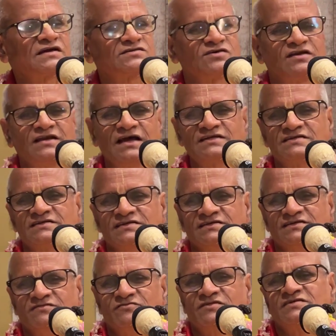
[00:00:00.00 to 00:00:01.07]
take a
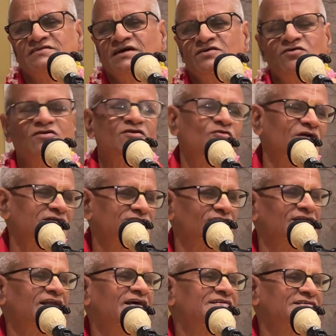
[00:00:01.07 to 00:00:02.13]
sannyasi. Because they don't know what
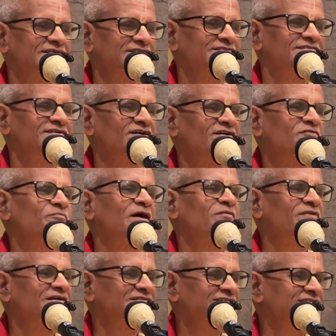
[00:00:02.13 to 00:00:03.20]
sannyasi is. Or
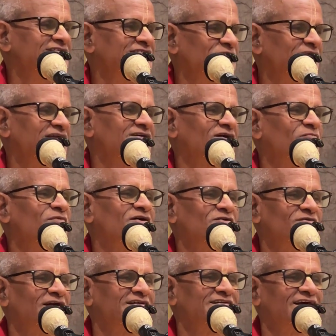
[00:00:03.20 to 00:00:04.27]
Babaji is very
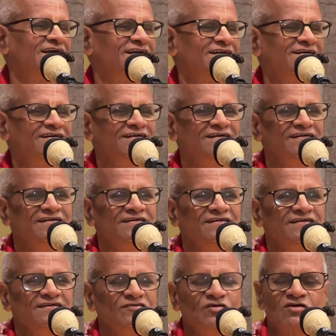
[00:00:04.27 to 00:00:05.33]
common word there.
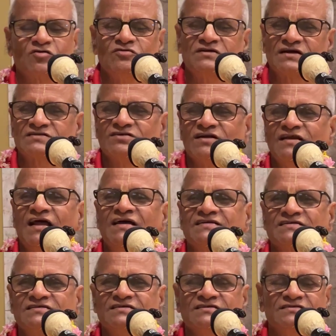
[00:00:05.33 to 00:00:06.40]
You are going to take
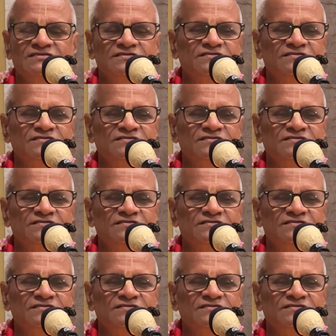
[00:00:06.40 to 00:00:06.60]
sannyas.